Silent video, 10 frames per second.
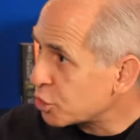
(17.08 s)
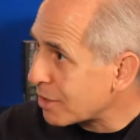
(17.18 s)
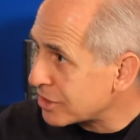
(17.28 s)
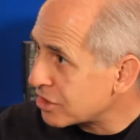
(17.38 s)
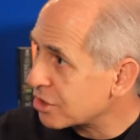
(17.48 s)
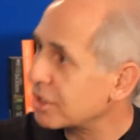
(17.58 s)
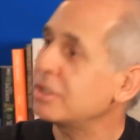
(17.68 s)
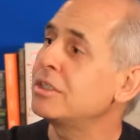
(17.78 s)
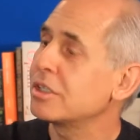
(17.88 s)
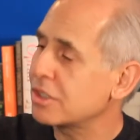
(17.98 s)
stress is
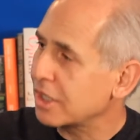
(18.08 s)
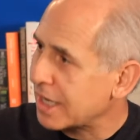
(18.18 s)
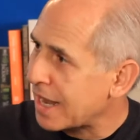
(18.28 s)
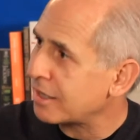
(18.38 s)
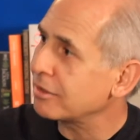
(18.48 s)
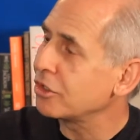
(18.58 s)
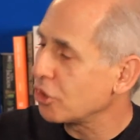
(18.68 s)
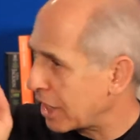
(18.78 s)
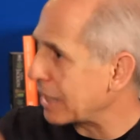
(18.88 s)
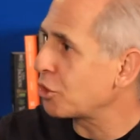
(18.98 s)
good because you get out, you
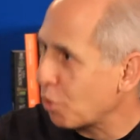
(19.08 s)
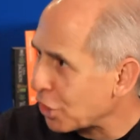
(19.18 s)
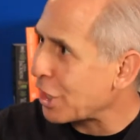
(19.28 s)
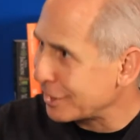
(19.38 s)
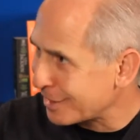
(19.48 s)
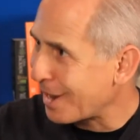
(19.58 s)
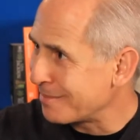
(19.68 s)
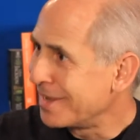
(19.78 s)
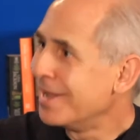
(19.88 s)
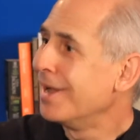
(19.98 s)
get to work on
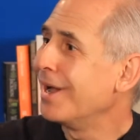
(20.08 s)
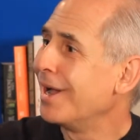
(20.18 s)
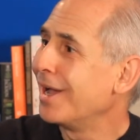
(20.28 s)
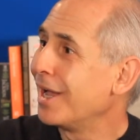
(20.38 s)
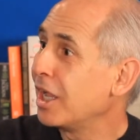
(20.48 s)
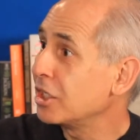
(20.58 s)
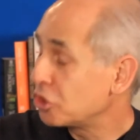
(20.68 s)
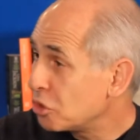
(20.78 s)
time.